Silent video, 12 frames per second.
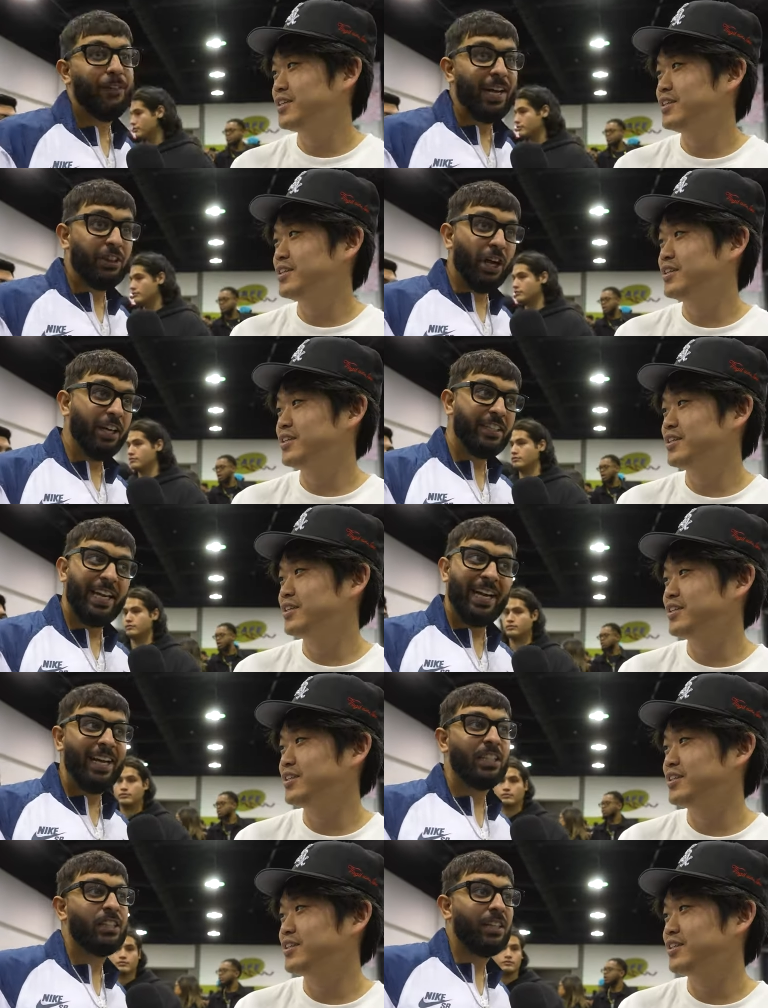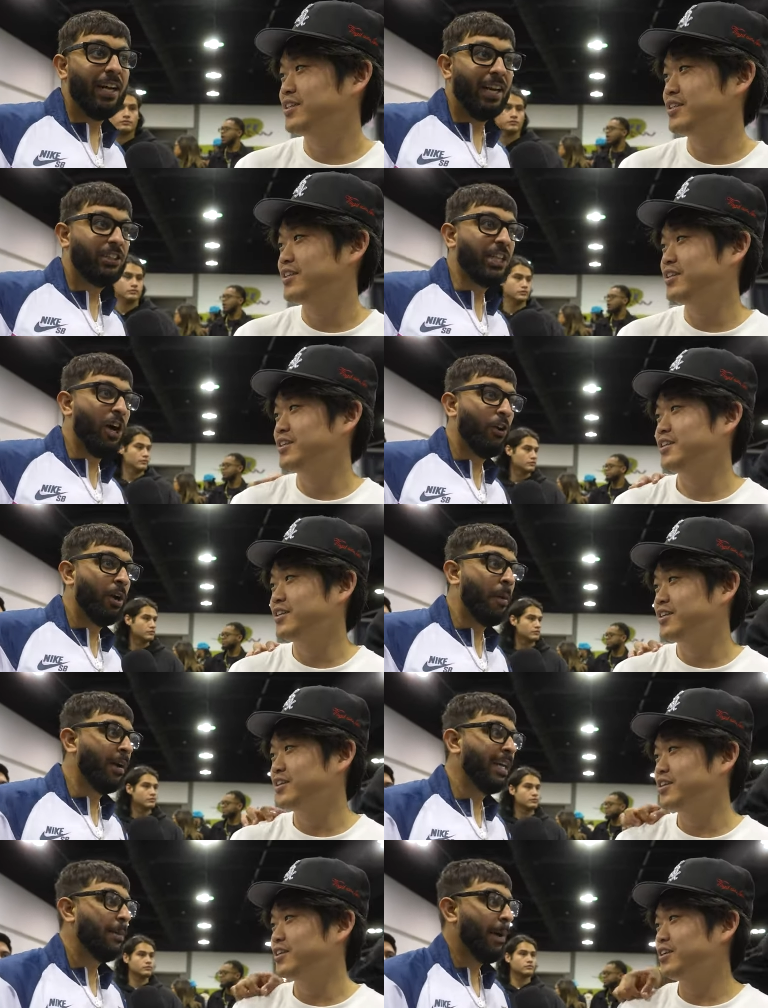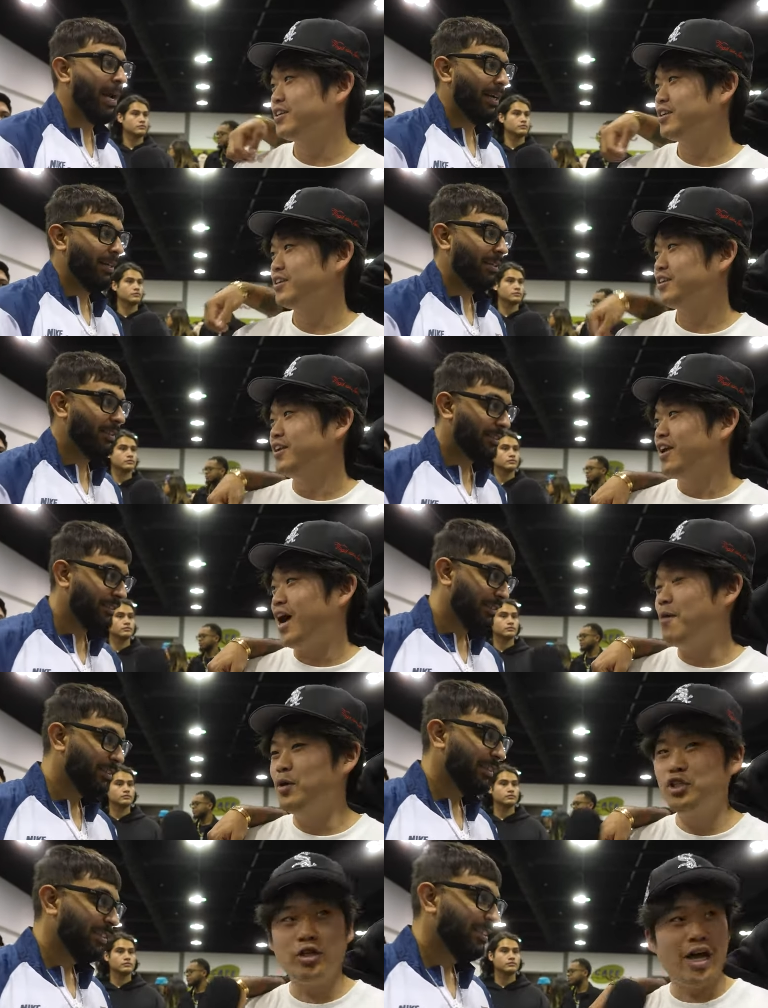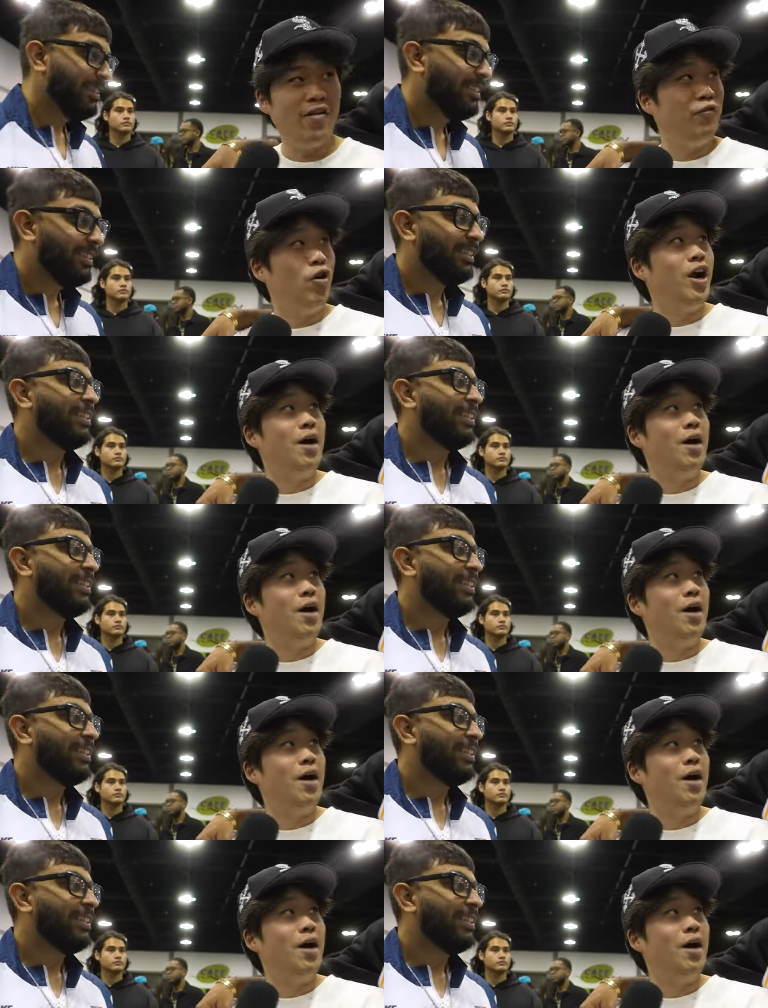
Speaker 1: Flint 13s, and I sold them on eBay. How much you get them for,